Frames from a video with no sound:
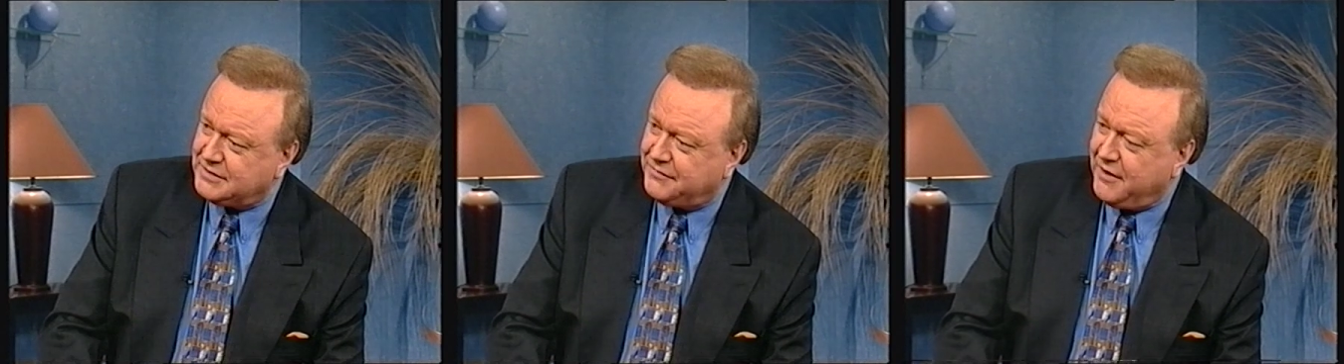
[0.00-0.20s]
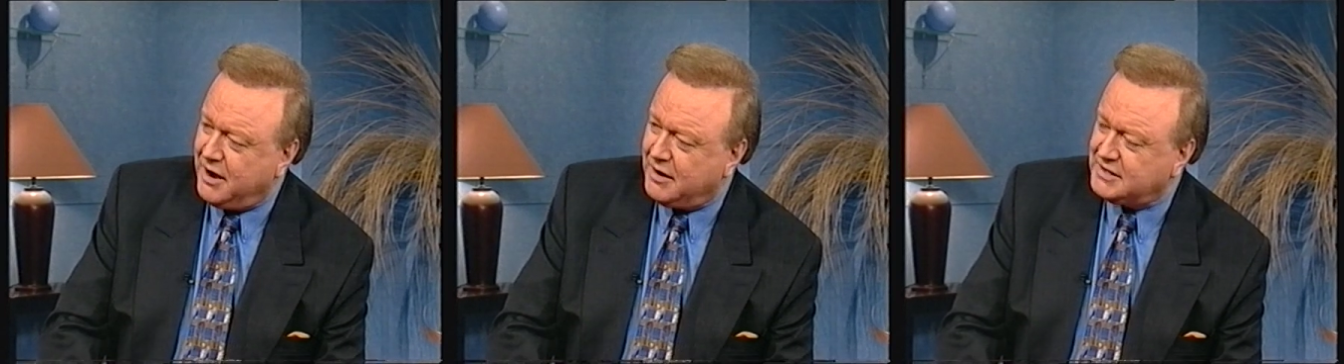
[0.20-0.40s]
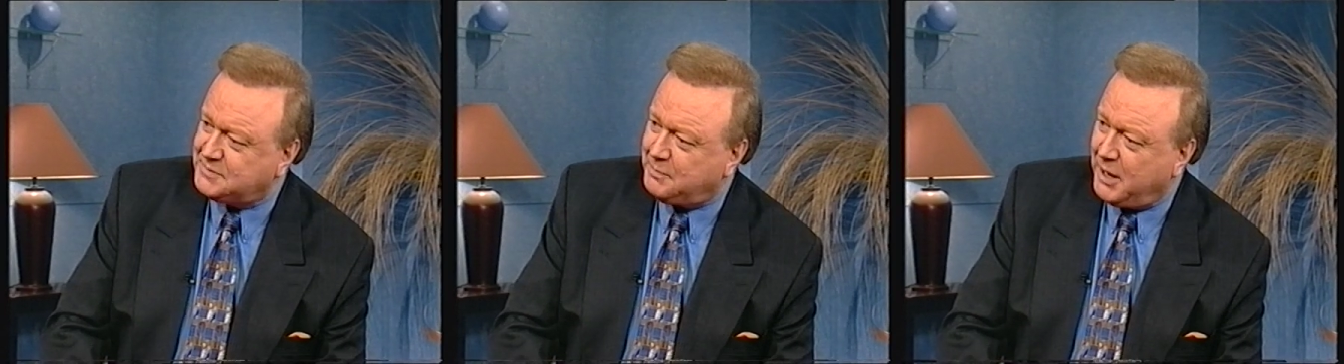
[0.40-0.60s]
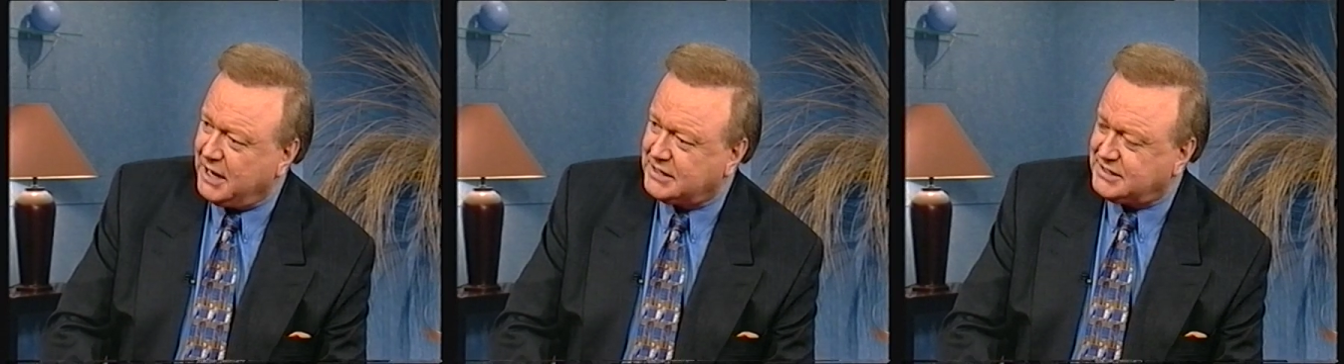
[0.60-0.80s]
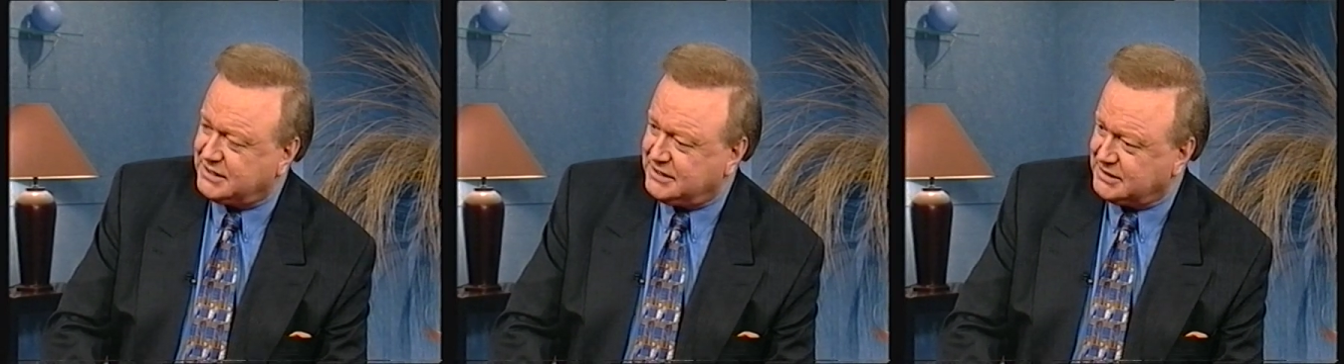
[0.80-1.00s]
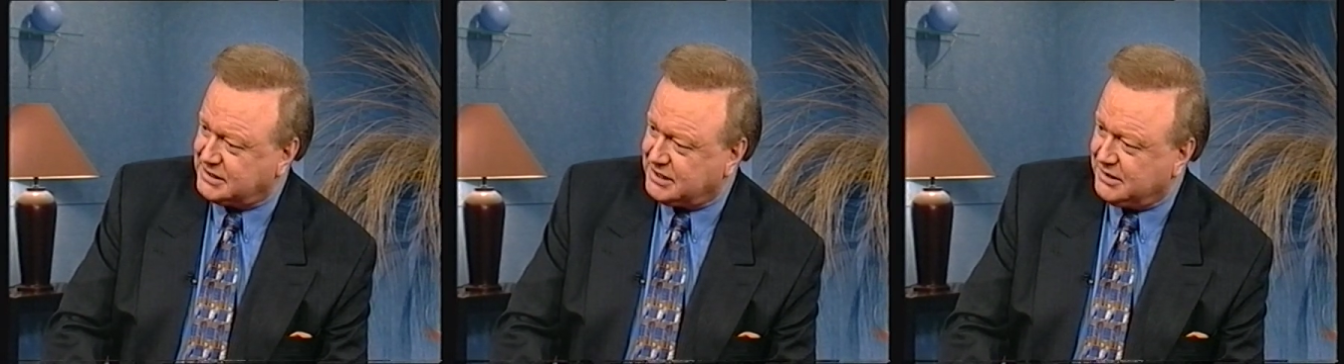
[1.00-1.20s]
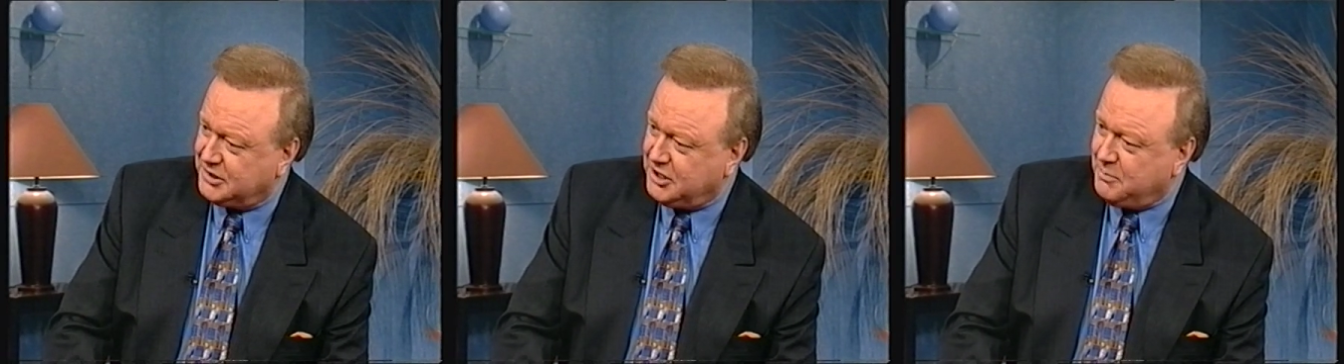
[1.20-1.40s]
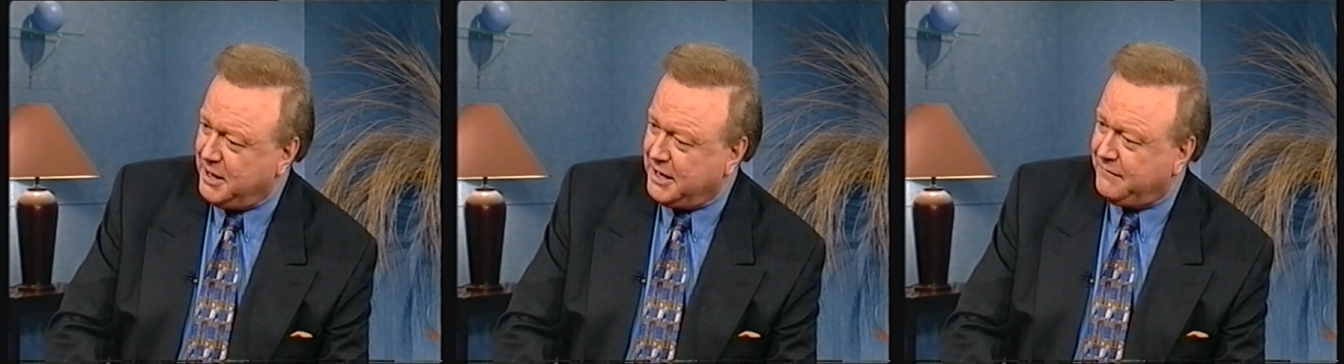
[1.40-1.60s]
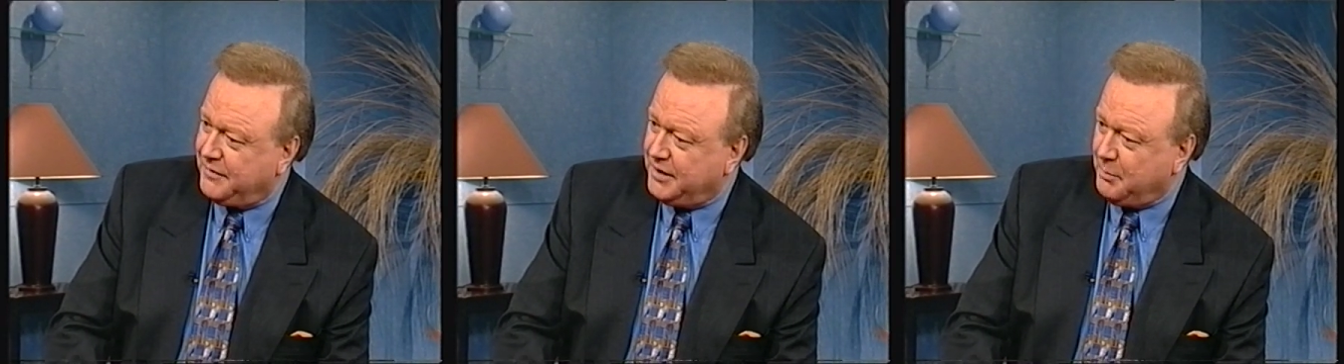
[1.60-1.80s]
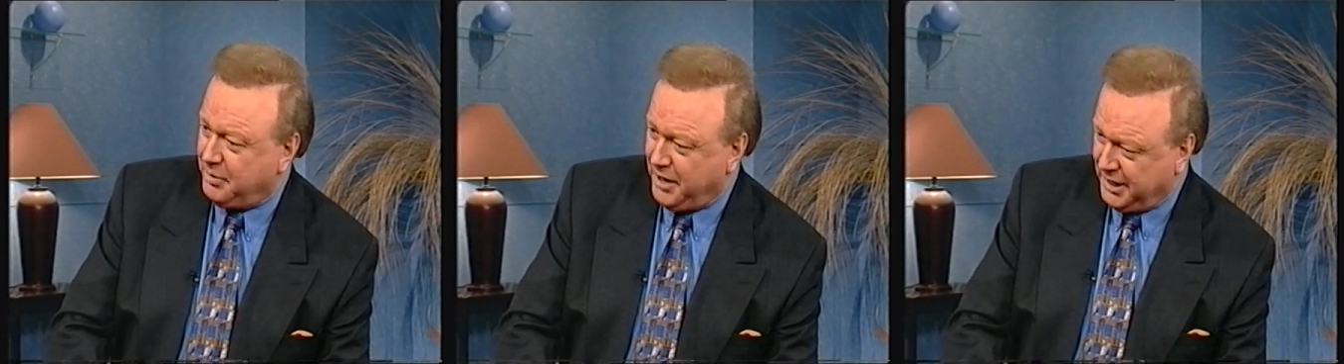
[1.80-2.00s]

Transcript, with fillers: so far as plugs are concerned, you make Philip